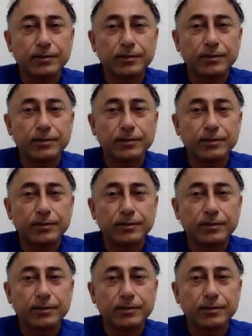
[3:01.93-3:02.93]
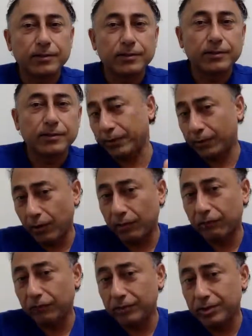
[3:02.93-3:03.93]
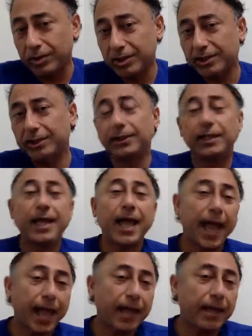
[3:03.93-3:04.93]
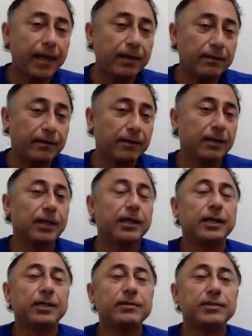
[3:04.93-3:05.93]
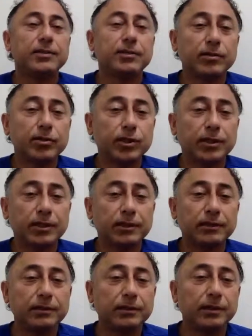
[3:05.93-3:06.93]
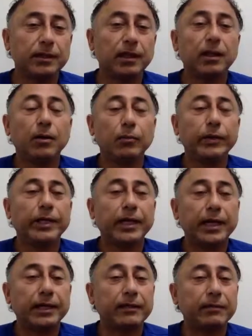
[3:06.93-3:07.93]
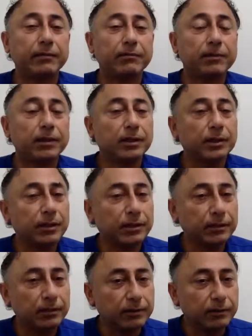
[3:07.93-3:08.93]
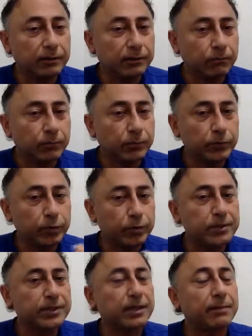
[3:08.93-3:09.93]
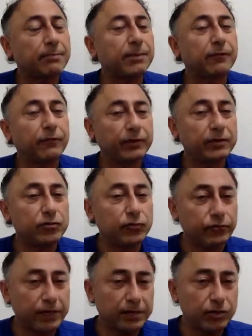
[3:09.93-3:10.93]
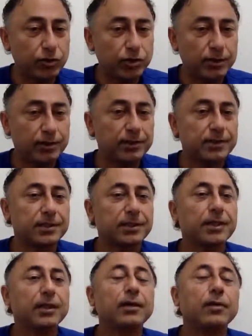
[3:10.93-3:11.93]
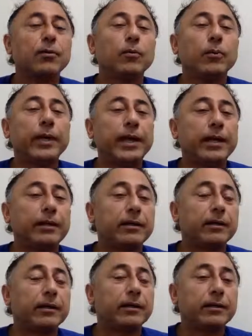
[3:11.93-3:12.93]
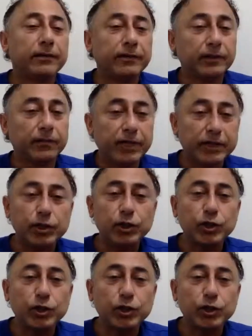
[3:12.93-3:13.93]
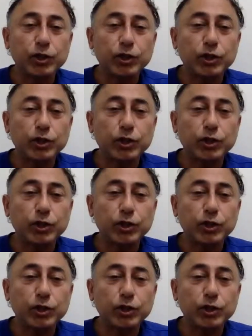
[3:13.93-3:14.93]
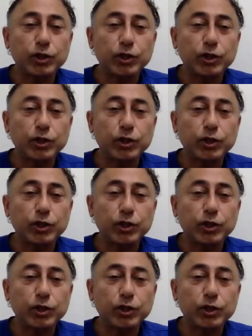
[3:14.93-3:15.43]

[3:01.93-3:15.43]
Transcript: be two words in which will be one non-surgical and in surgical we can do uh, a couple of interventions where the ratio